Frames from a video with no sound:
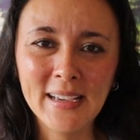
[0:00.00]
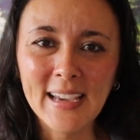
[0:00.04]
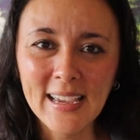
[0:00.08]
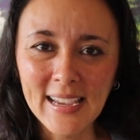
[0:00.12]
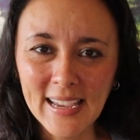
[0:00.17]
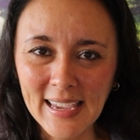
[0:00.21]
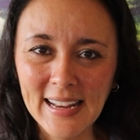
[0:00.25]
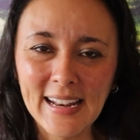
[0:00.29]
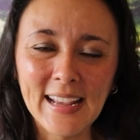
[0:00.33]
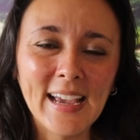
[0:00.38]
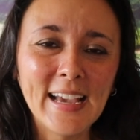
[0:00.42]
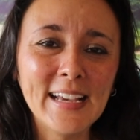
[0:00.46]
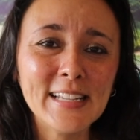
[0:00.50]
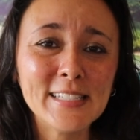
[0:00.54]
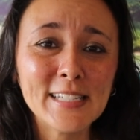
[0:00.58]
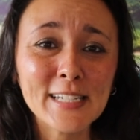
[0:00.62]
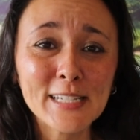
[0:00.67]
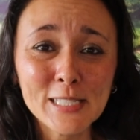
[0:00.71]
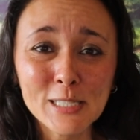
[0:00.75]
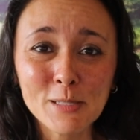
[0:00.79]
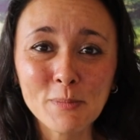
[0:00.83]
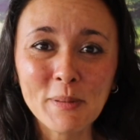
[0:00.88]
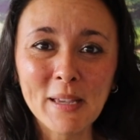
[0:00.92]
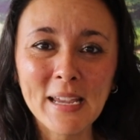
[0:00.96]
Again, I had to
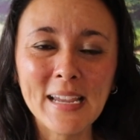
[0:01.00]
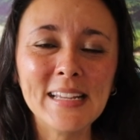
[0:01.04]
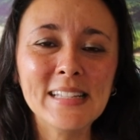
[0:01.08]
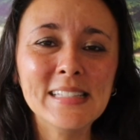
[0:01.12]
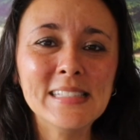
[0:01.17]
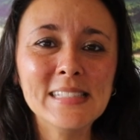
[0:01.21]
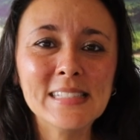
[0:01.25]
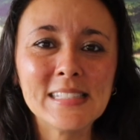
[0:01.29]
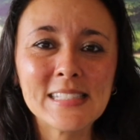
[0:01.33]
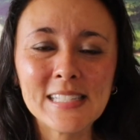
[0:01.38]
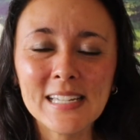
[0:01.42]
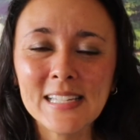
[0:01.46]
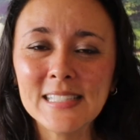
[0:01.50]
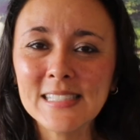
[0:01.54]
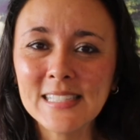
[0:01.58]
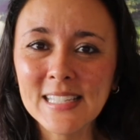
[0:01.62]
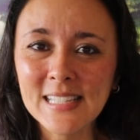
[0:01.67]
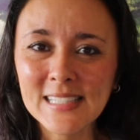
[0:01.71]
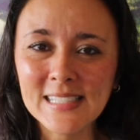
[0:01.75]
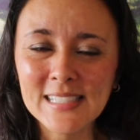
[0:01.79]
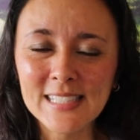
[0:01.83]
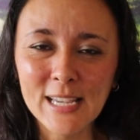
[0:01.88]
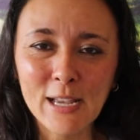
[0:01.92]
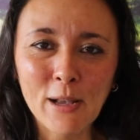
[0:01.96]
explain
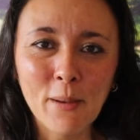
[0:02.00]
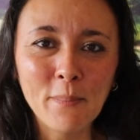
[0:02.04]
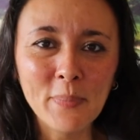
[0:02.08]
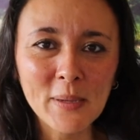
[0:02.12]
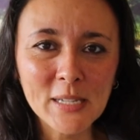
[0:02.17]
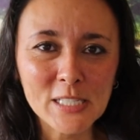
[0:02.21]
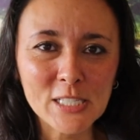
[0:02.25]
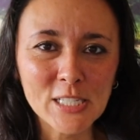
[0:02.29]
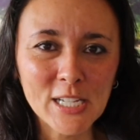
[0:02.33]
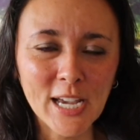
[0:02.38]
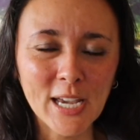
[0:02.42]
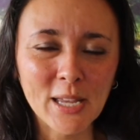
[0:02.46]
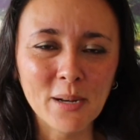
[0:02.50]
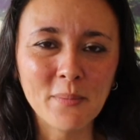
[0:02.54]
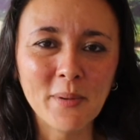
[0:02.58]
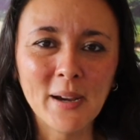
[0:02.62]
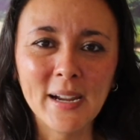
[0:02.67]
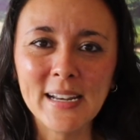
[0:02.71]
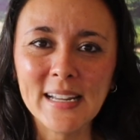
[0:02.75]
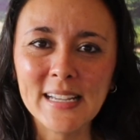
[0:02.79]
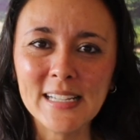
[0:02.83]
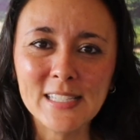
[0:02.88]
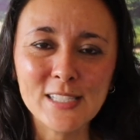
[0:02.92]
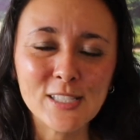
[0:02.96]
sunset sail beach
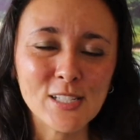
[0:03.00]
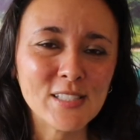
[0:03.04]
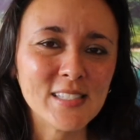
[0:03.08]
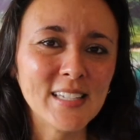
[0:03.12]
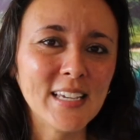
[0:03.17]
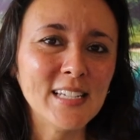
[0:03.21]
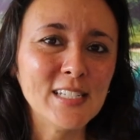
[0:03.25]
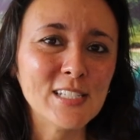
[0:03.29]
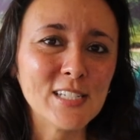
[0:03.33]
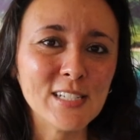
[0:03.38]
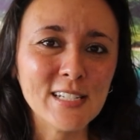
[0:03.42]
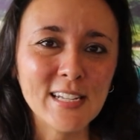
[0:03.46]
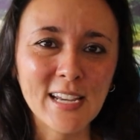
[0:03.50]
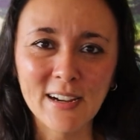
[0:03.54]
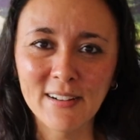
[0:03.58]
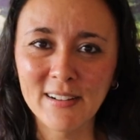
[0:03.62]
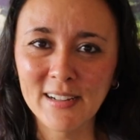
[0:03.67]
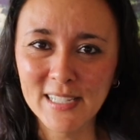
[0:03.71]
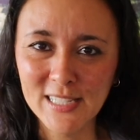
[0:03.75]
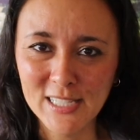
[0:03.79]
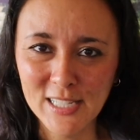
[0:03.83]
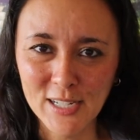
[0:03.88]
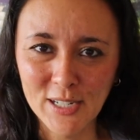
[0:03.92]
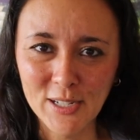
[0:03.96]
catamaran is just a
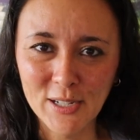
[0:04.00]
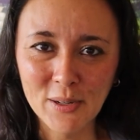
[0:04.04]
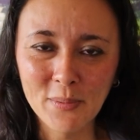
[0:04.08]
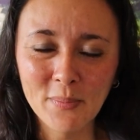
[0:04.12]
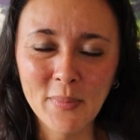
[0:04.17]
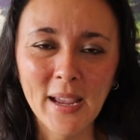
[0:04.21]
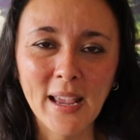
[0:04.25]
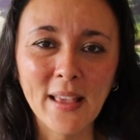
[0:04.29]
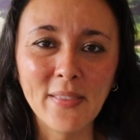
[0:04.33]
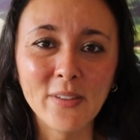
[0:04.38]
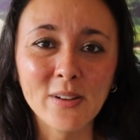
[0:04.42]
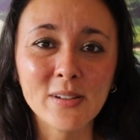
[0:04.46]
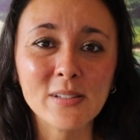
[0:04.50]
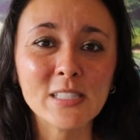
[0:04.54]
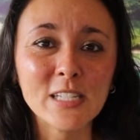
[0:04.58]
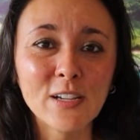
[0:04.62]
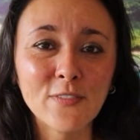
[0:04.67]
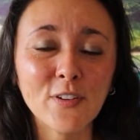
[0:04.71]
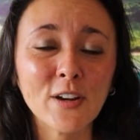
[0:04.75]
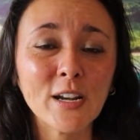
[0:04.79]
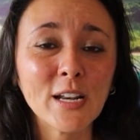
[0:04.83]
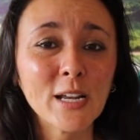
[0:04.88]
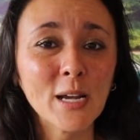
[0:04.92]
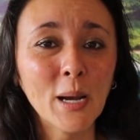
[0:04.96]
generic term, and there's
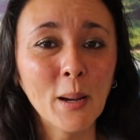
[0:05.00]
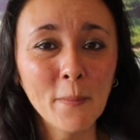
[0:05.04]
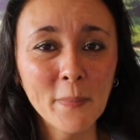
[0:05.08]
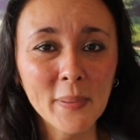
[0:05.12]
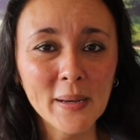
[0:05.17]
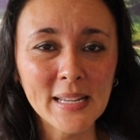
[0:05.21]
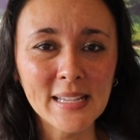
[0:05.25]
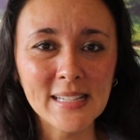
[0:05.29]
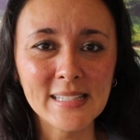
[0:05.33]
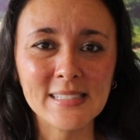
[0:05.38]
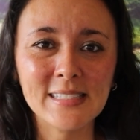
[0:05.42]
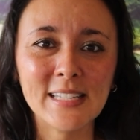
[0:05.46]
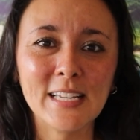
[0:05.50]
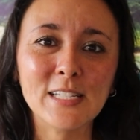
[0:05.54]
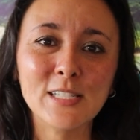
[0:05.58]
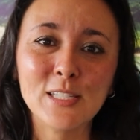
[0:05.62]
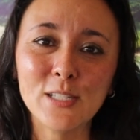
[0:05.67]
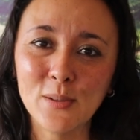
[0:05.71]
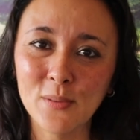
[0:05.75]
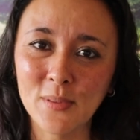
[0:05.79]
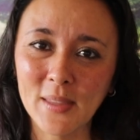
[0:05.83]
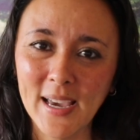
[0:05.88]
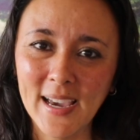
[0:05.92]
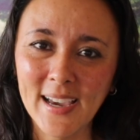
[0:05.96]
different companies that
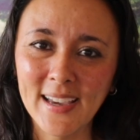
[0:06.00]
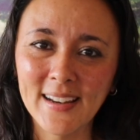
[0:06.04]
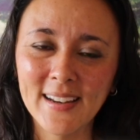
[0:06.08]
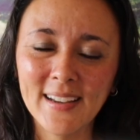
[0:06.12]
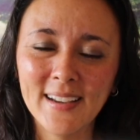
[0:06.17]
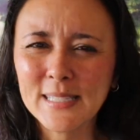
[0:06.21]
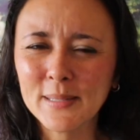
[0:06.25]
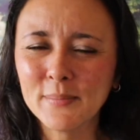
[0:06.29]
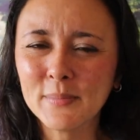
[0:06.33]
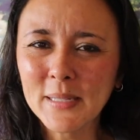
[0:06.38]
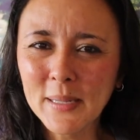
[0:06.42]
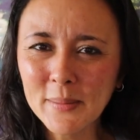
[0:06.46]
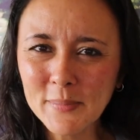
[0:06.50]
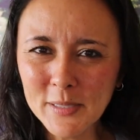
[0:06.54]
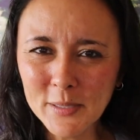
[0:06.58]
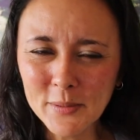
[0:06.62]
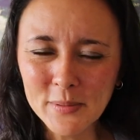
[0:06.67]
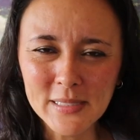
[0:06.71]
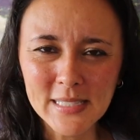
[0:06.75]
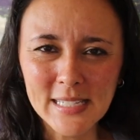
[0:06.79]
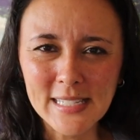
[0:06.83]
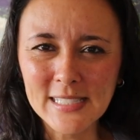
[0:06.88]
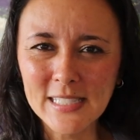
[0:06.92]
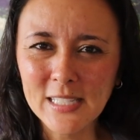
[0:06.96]
do that. Sometimes it
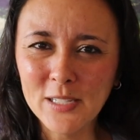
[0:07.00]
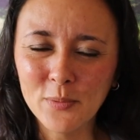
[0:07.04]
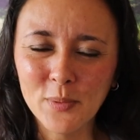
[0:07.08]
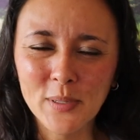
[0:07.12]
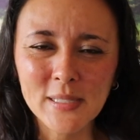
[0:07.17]
was easy.